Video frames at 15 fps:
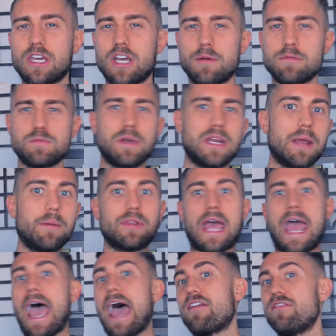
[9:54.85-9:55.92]
and comes being able
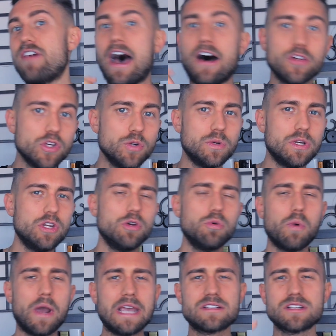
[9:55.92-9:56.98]
to add value in new
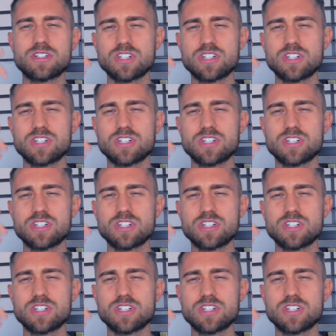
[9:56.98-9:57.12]
ways.